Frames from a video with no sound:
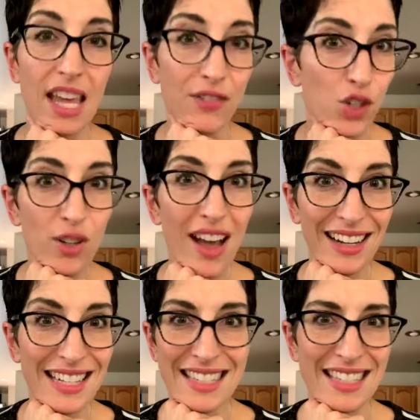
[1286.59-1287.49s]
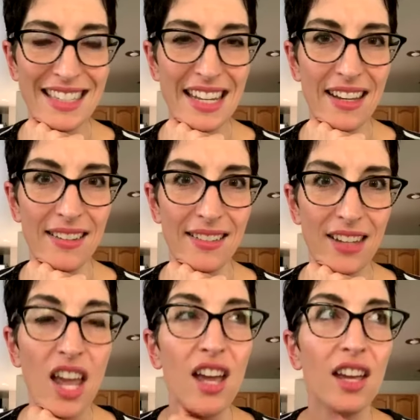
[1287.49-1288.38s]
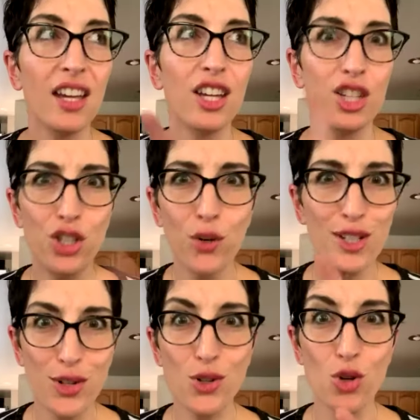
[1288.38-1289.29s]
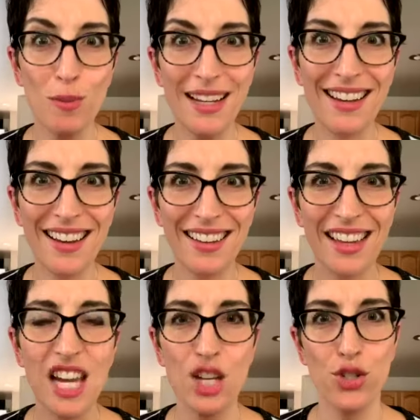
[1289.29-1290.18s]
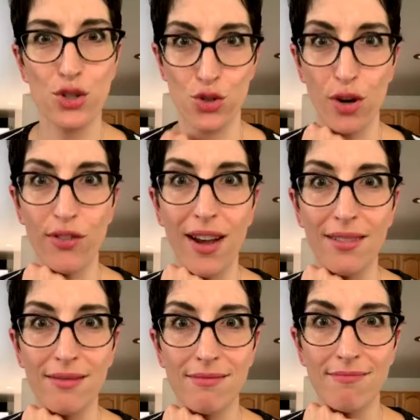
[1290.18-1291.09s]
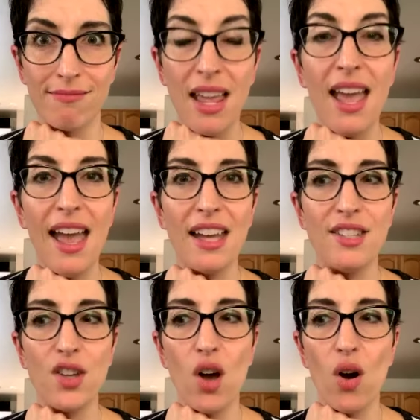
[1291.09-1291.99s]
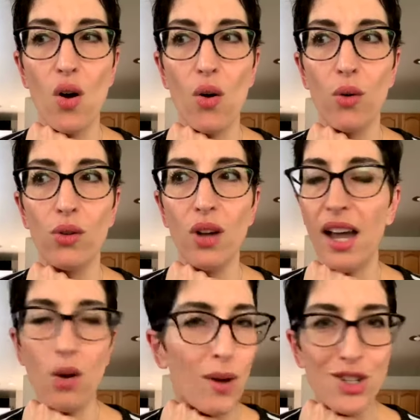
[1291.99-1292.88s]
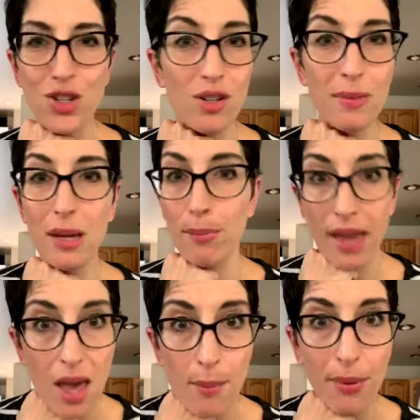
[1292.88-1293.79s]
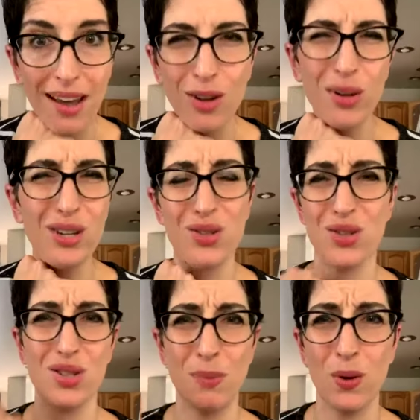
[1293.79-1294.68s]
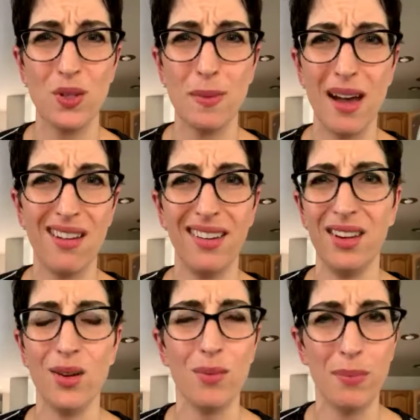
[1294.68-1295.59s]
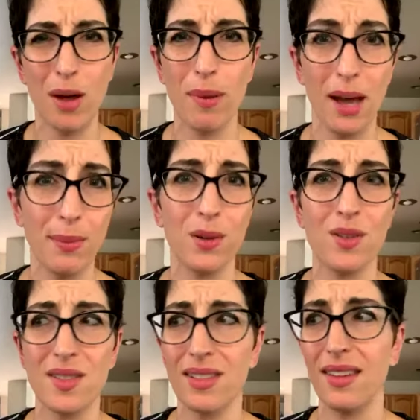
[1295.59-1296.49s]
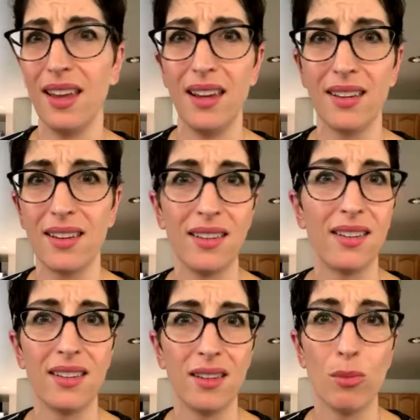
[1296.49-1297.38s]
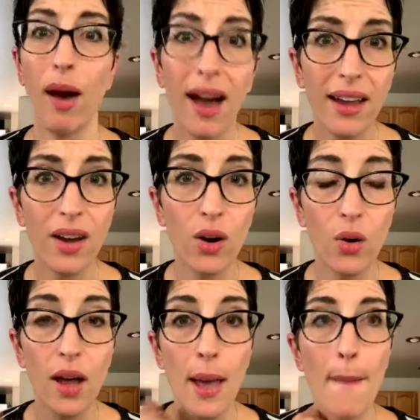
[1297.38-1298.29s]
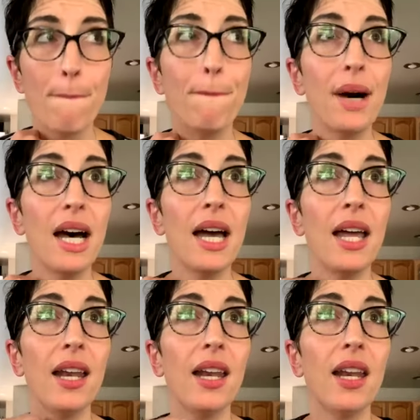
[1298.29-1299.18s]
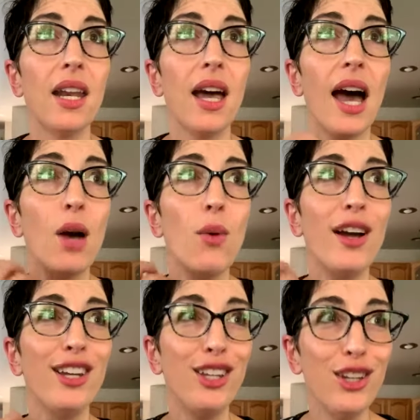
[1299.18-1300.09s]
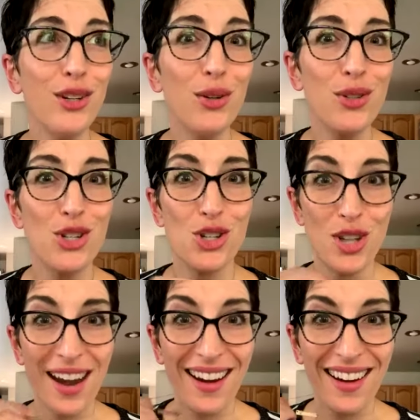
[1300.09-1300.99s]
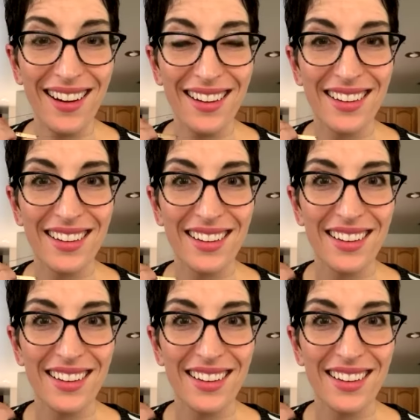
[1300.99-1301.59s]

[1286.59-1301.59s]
If you're not consistent, your social media is your storefront. And so I don't want you to be a pimp. I don't want you to just post about, you know, bell peppers and like Pio, but I want you to share